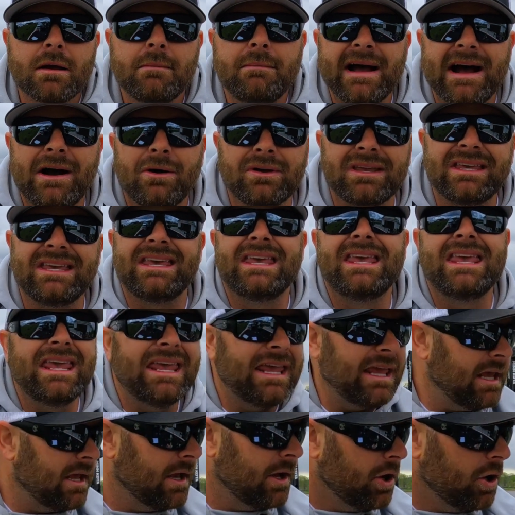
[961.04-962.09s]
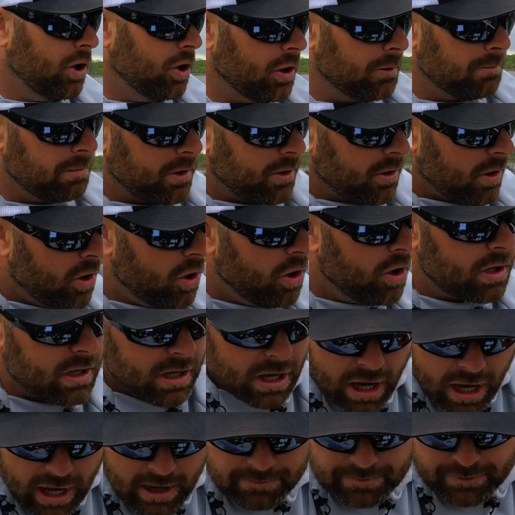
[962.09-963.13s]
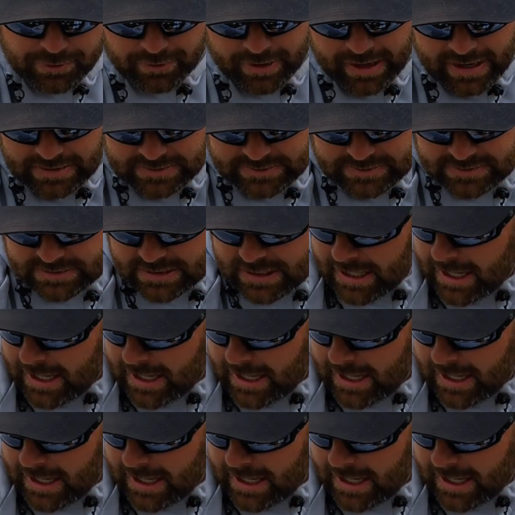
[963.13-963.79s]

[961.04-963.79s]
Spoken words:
about key hook upgrades,